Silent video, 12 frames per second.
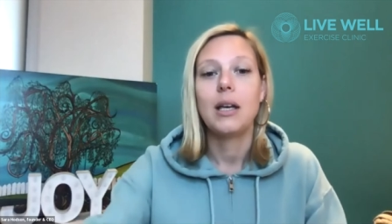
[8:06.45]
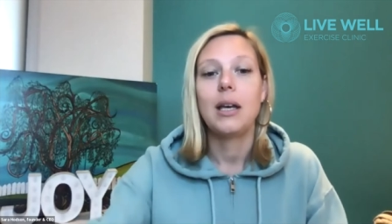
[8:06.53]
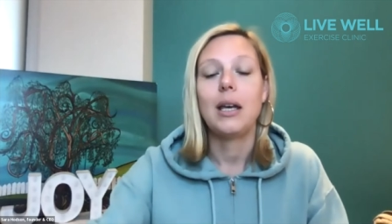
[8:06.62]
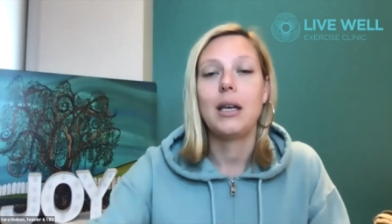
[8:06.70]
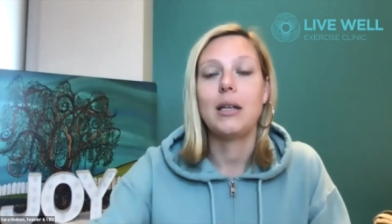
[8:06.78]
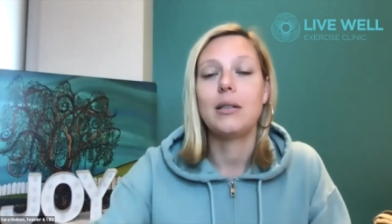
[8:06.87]

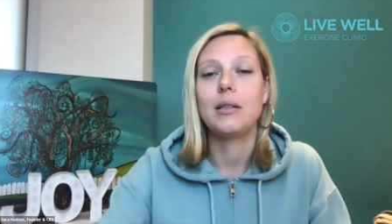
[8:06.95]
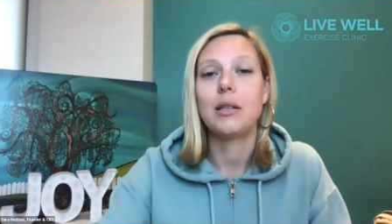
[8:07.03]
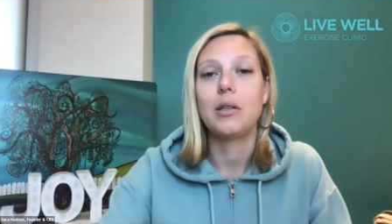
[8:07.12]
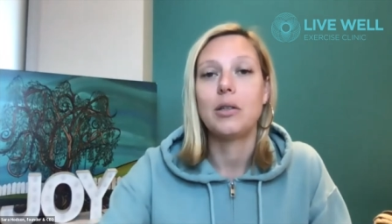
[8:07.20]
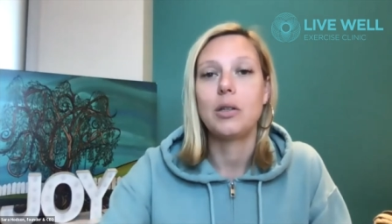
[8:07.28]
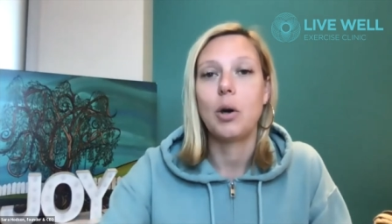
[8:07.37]
is
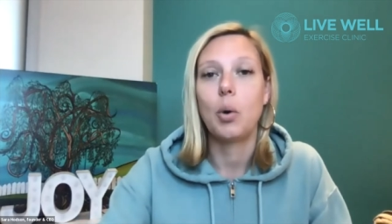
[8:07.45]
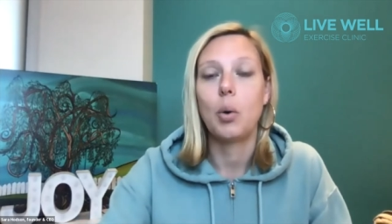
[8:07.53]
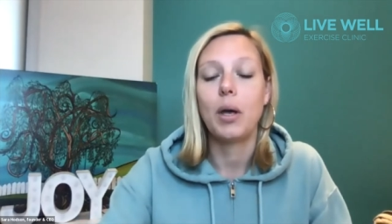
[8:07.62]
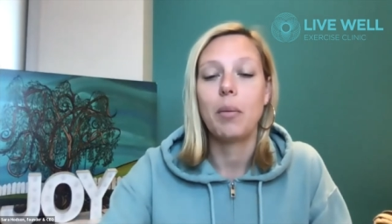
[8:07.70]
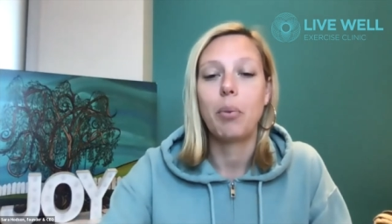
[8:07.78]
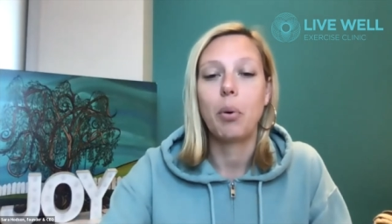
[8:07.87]
so
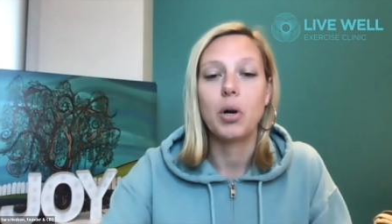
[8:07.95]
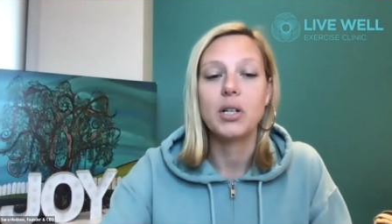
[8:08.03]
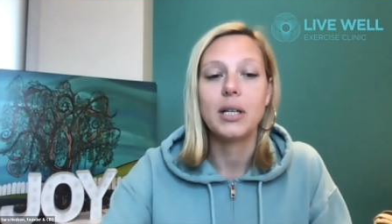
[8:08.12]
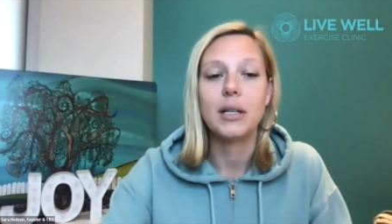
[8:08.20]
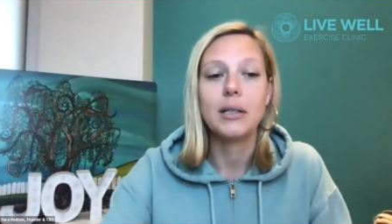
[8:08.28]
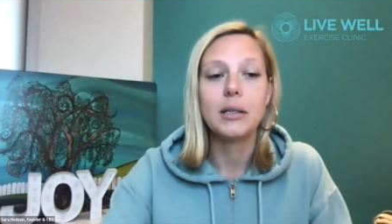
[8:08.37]

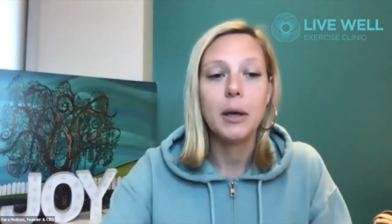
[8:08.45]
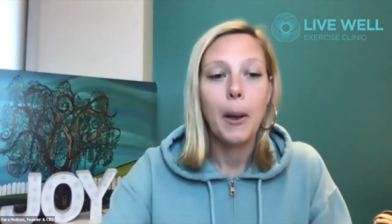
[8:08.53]
important.